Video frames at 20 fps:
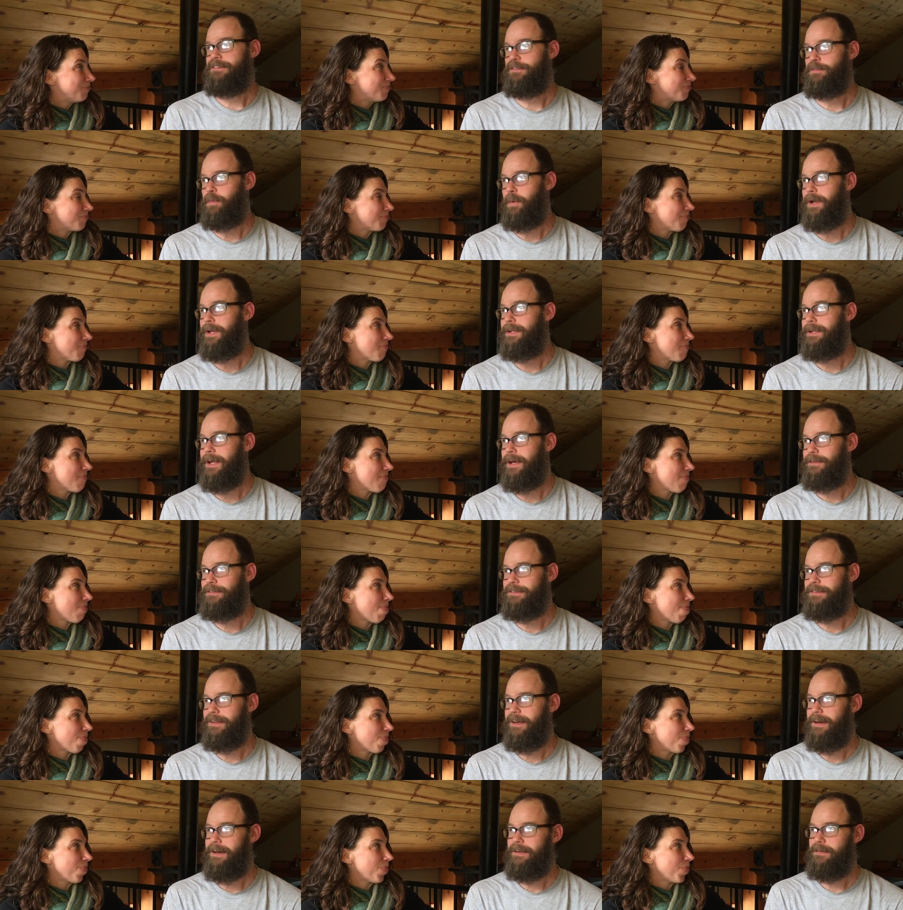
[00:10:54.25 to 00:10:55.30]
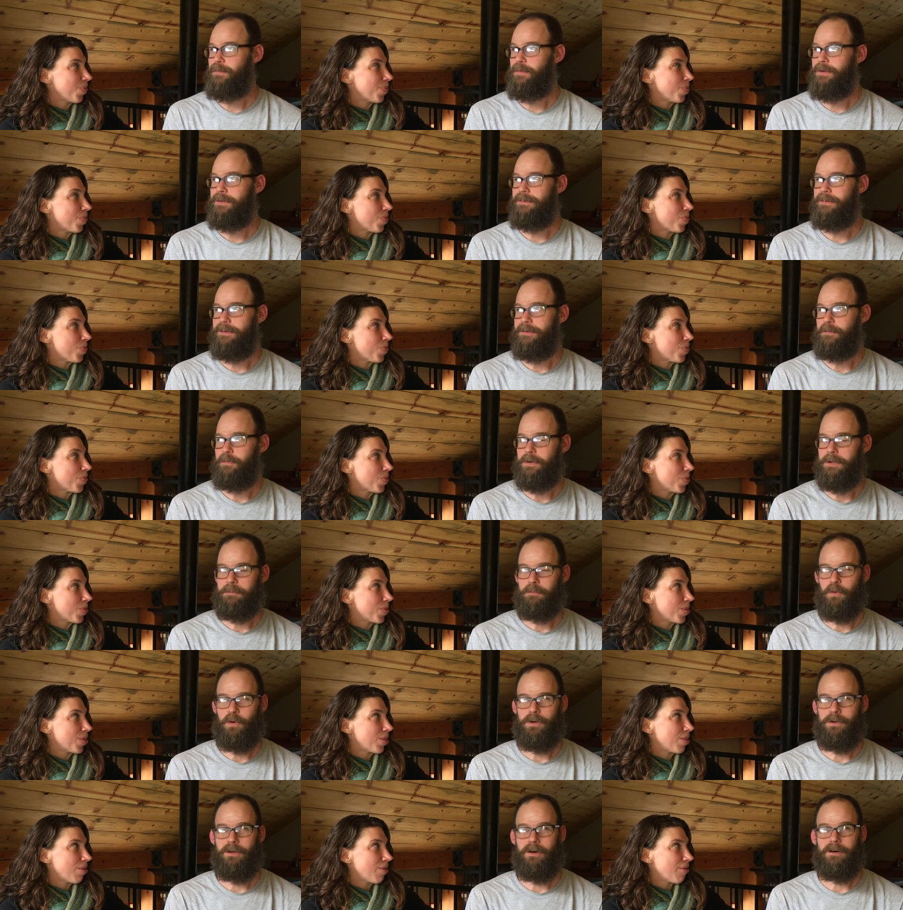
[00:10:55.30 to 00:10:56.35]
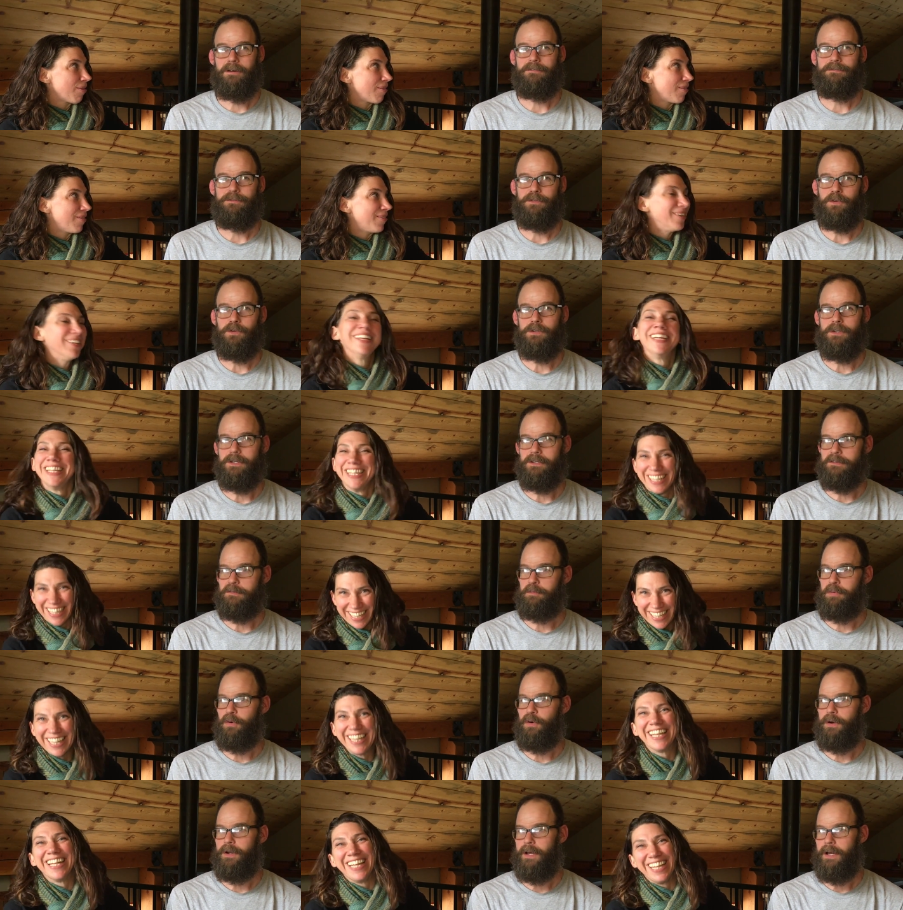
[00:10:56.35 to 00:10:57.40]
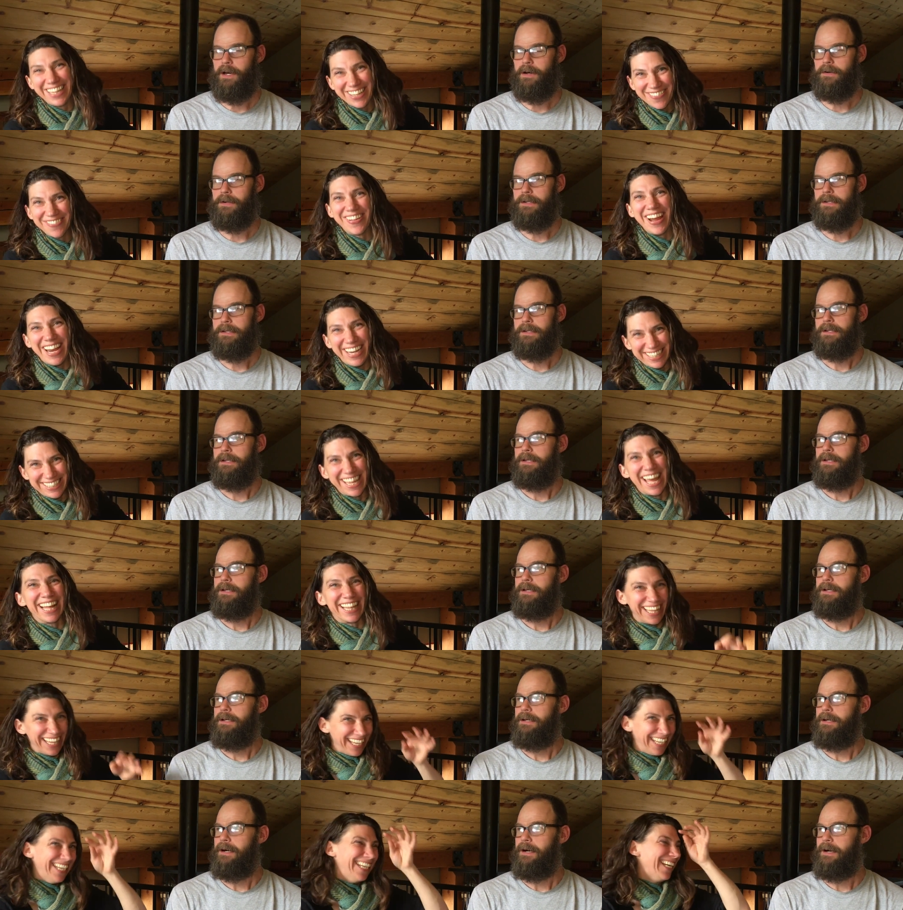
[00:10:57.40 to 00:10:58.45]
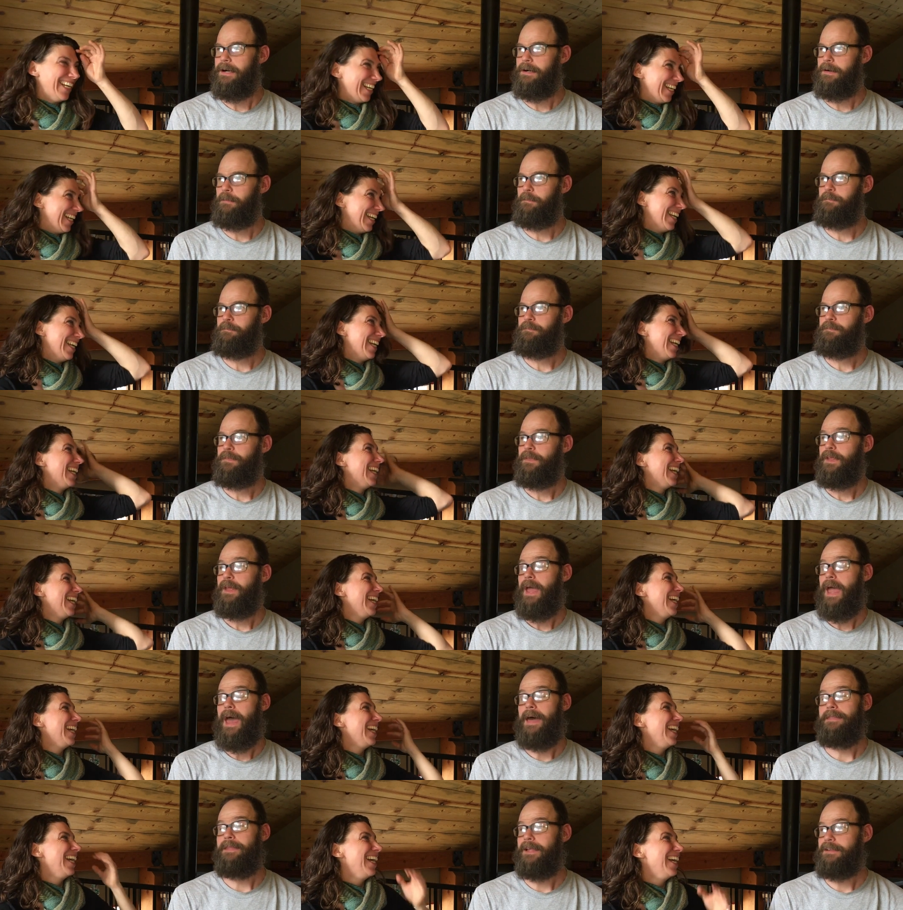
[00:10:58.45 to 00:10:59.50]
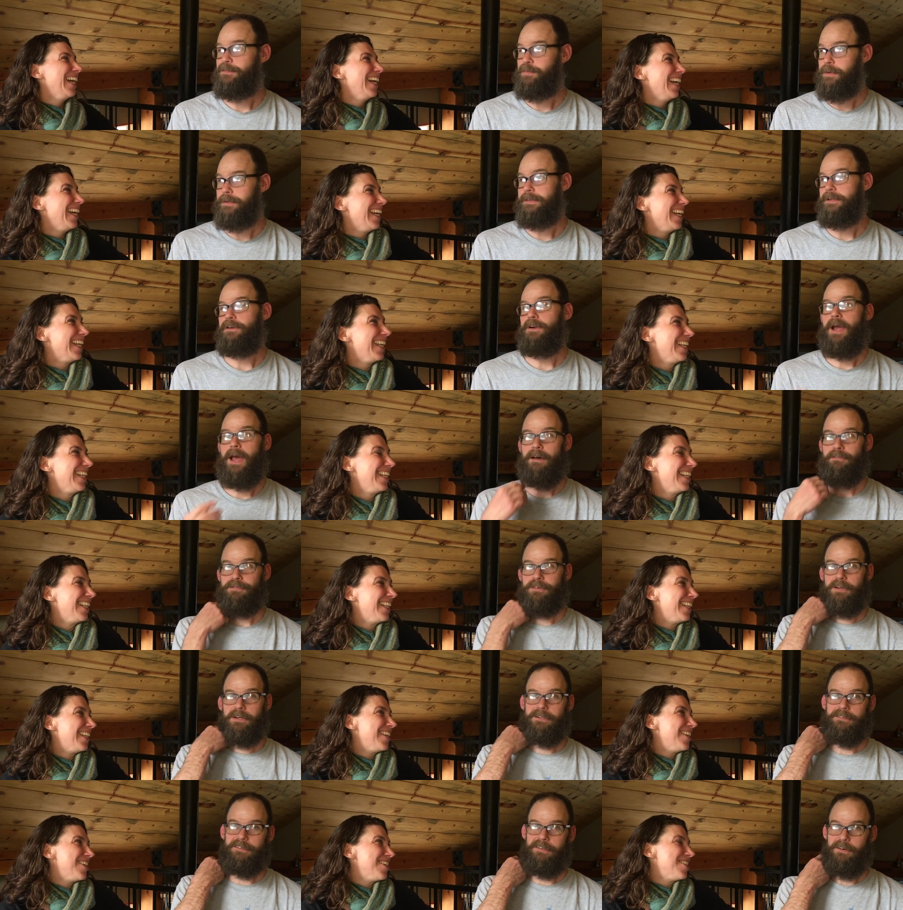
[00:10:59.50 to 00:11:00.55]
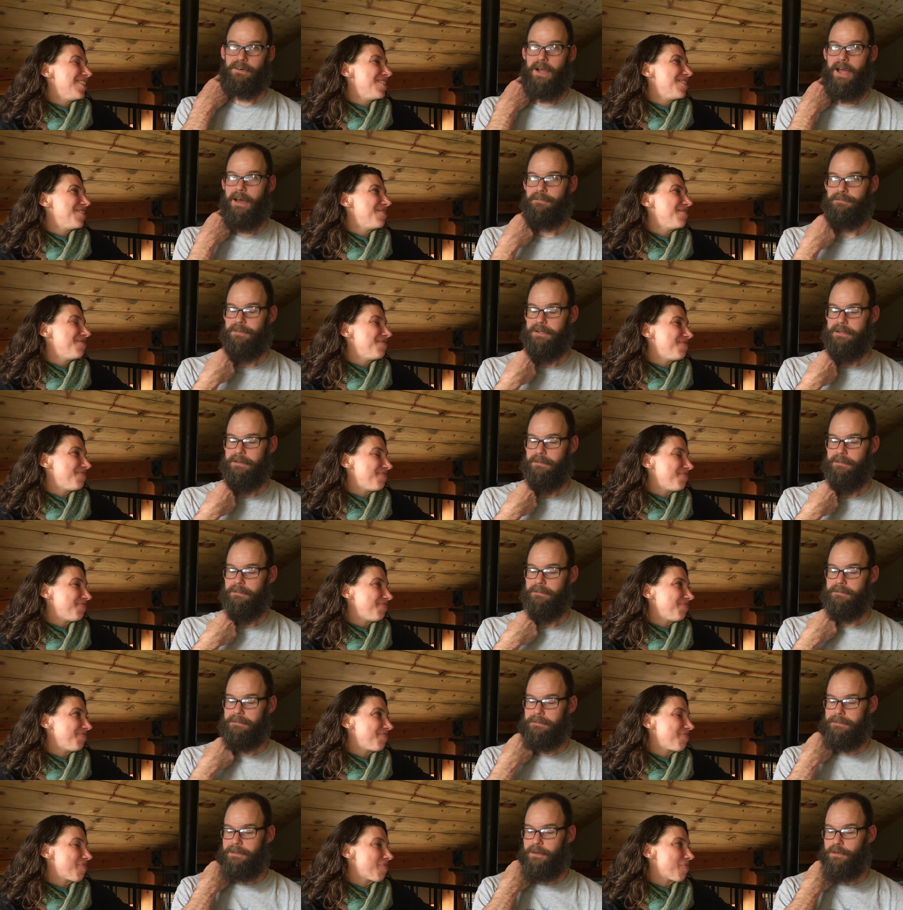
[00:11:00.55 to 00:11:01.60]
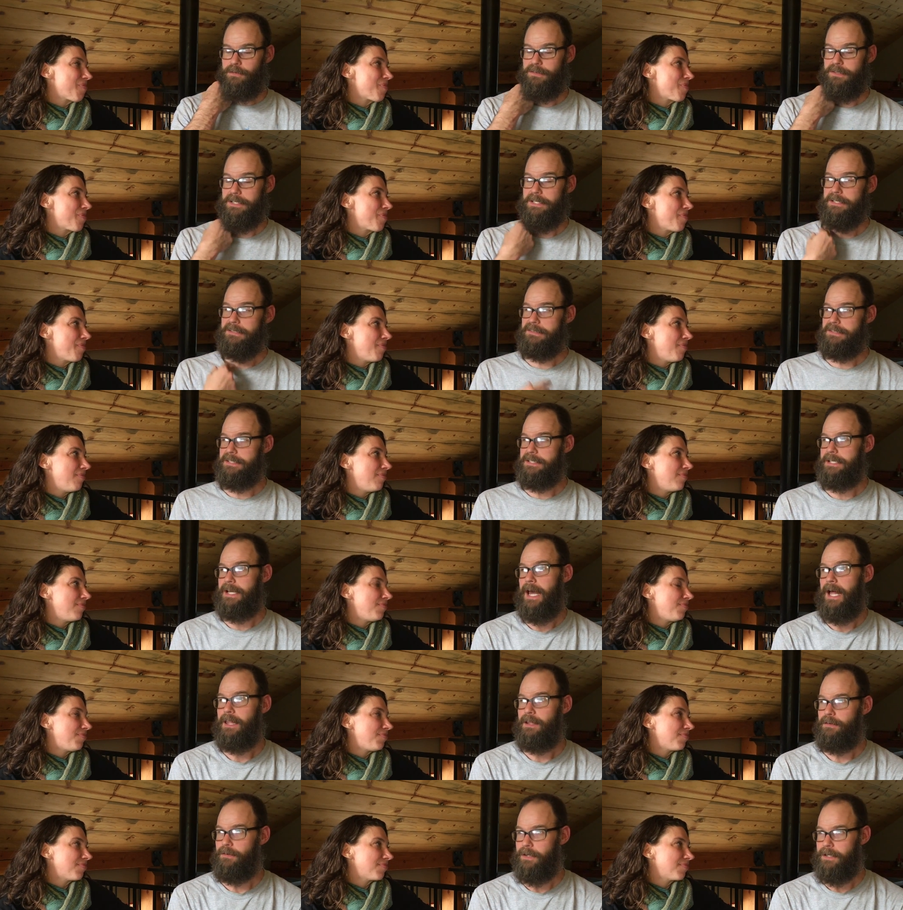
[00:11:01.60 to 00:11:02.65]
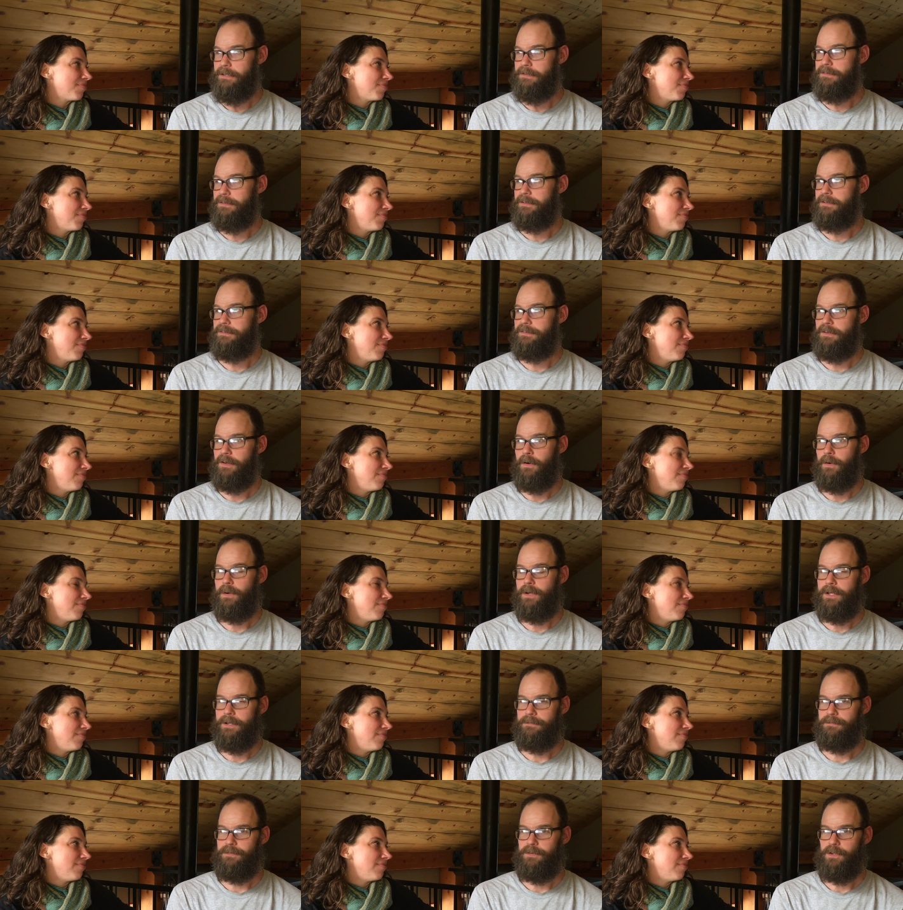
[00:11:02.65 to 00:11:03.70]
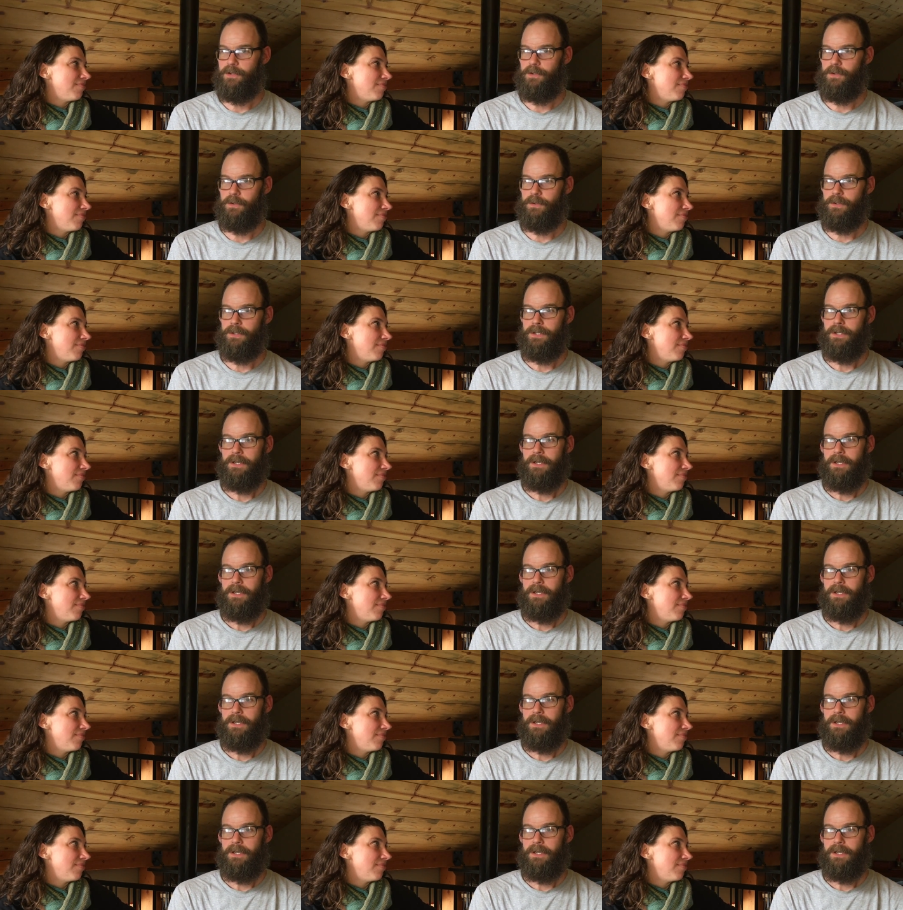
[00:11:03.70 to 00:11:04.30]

Speaker 1: just waiting outside wondering when more dog food gets poured out right exactly um, and that's what they're after is they're after those easy calories so if you